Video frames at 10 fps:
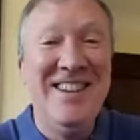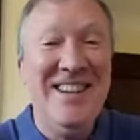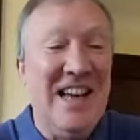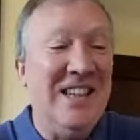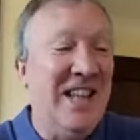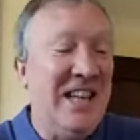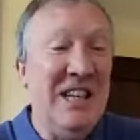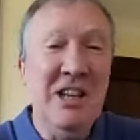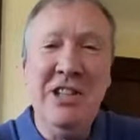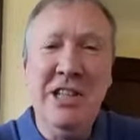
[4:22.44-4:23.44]
Yes, they
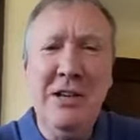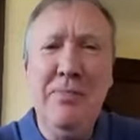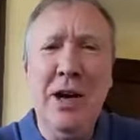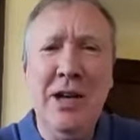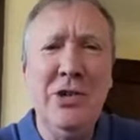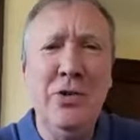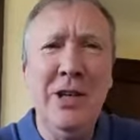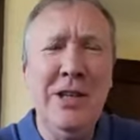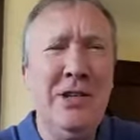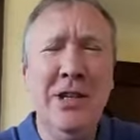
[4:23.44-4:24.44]
because they did buy a store
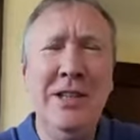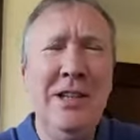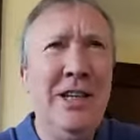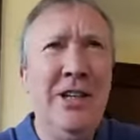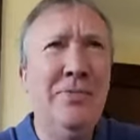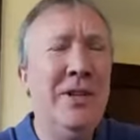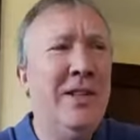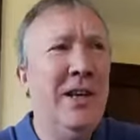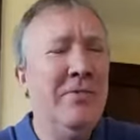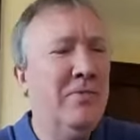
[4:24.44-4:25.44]
in Egypt, didn't
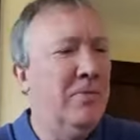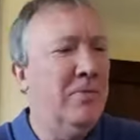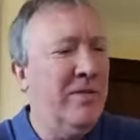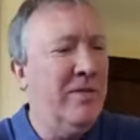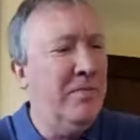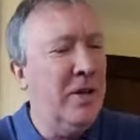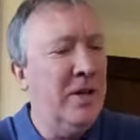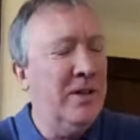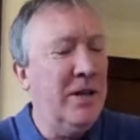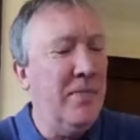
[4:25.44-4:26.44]
they? Whatever. But
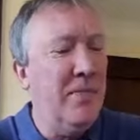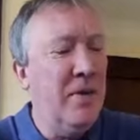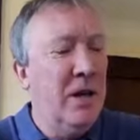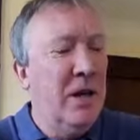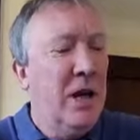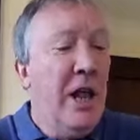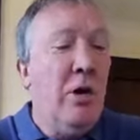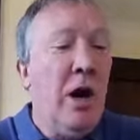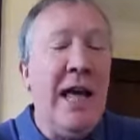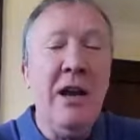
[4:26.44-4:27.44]
um, no,
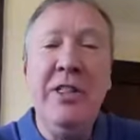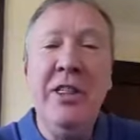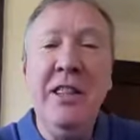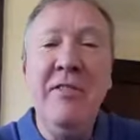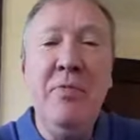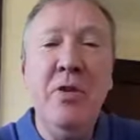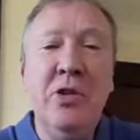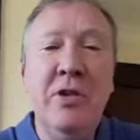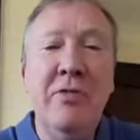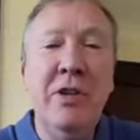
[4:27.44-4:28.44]
again, I think they
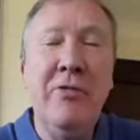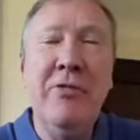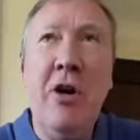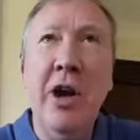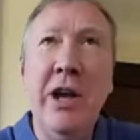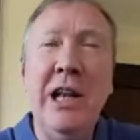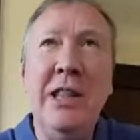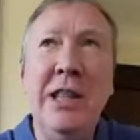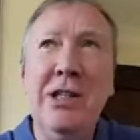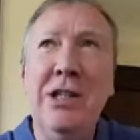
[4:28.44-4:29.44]
just you know finally
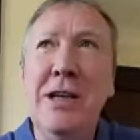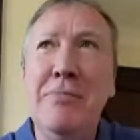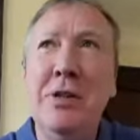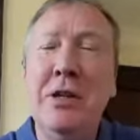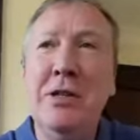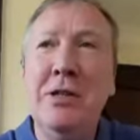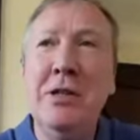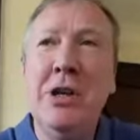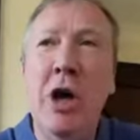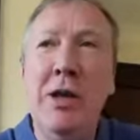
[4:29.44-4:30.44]
they seemed
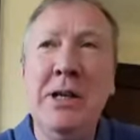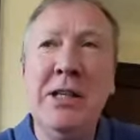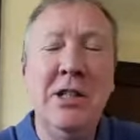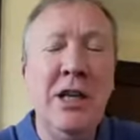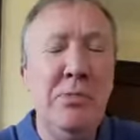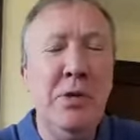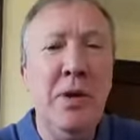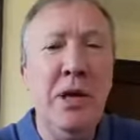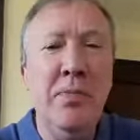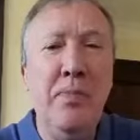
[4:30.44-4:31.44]
timing seemed to
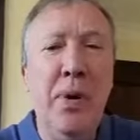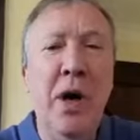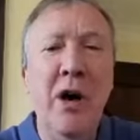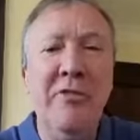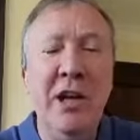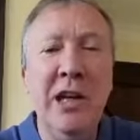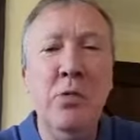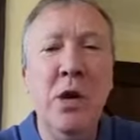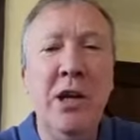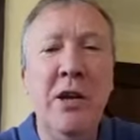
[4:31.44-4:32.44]
be perfectly
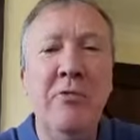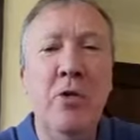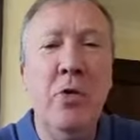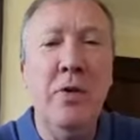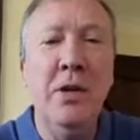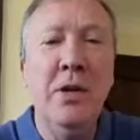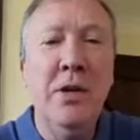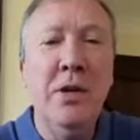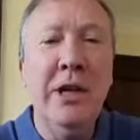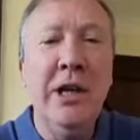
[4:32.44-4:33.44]
working for them.
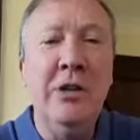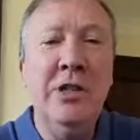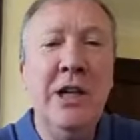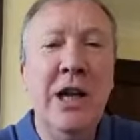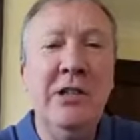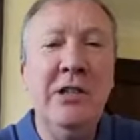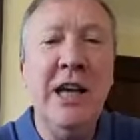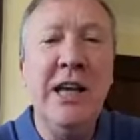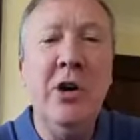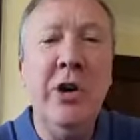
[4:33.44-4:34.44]
You know, to take to
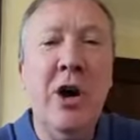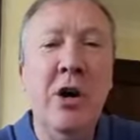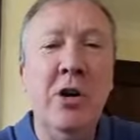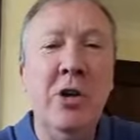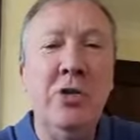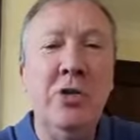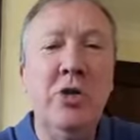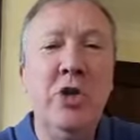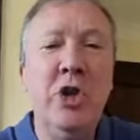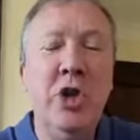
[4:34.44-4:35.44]
take on Argos
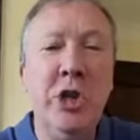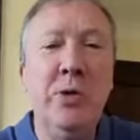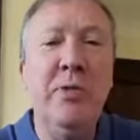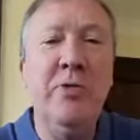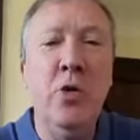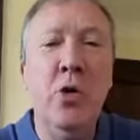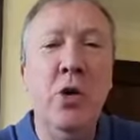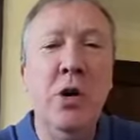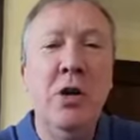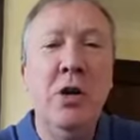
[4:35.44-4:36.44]
just
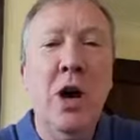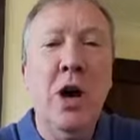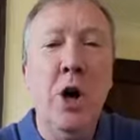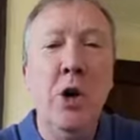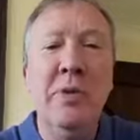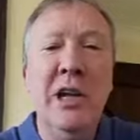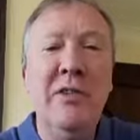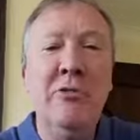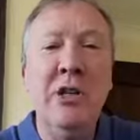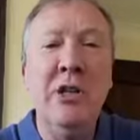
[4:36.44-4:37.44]
before home
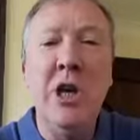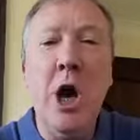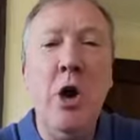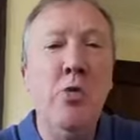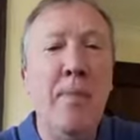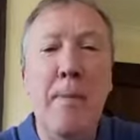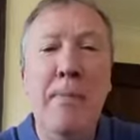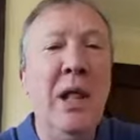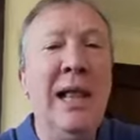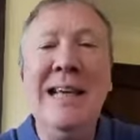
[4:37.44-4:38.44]
deliveries go
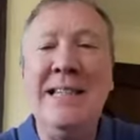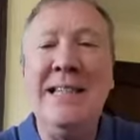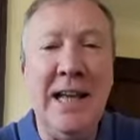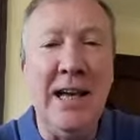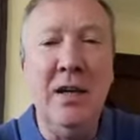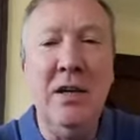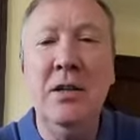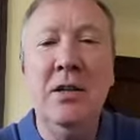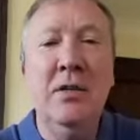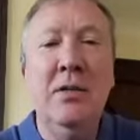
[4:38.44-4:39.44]
ballistic
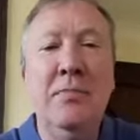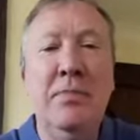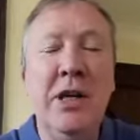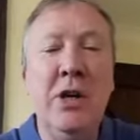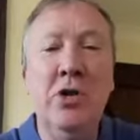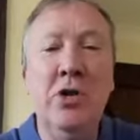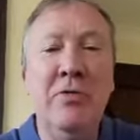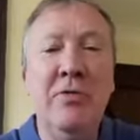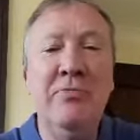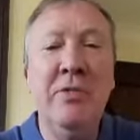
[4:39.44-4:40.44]
because
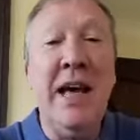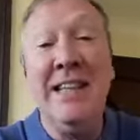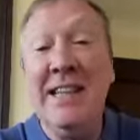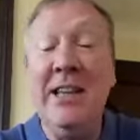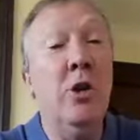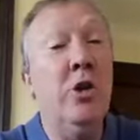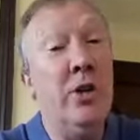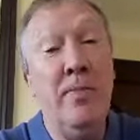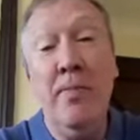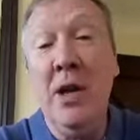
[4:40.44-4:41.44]
of A,
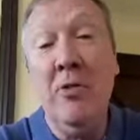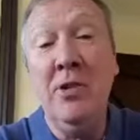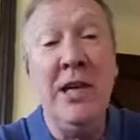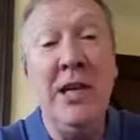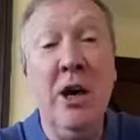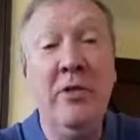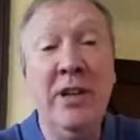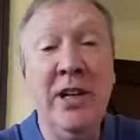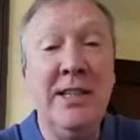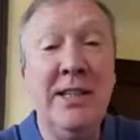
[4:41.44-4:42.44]
technology, and B, obviously
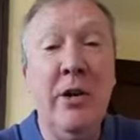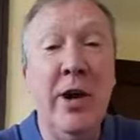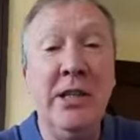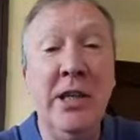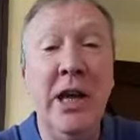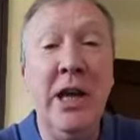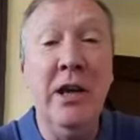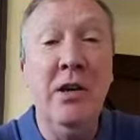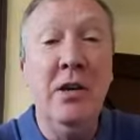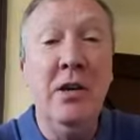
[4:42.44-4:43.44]
COVID accelerating it.
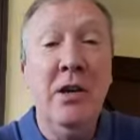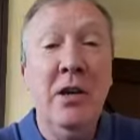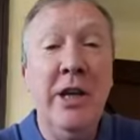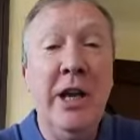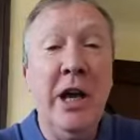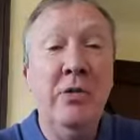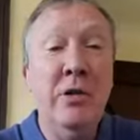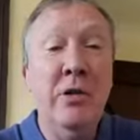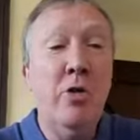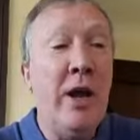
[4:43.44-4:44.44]
You know,
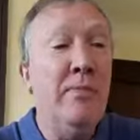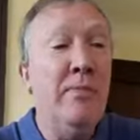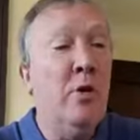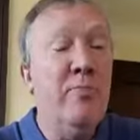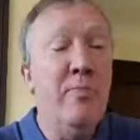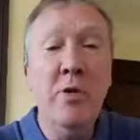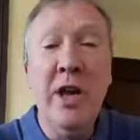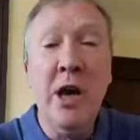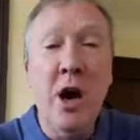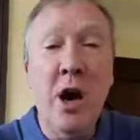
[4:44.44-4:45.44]
great move
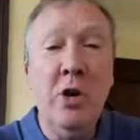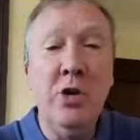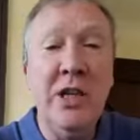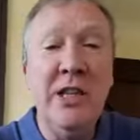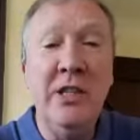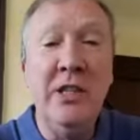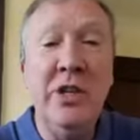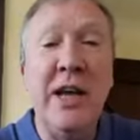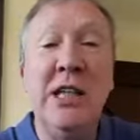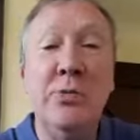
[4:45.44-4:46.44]
moving Argos into
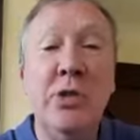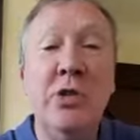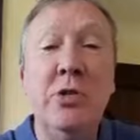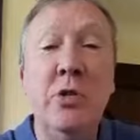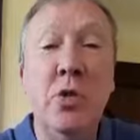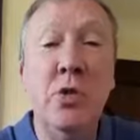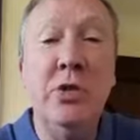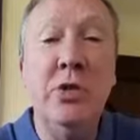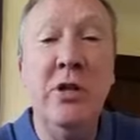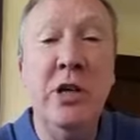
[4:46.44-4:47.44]
Sainsbury's
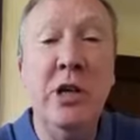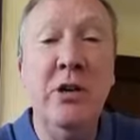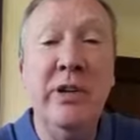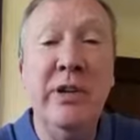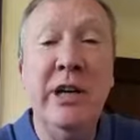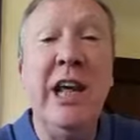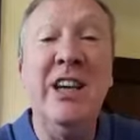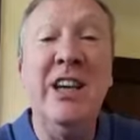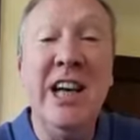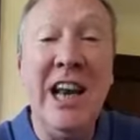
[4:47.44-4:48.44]
stores so that you click
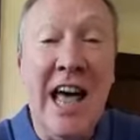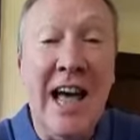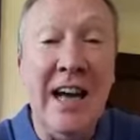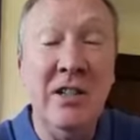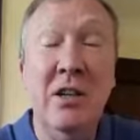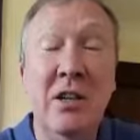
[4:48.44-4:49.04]
and collect.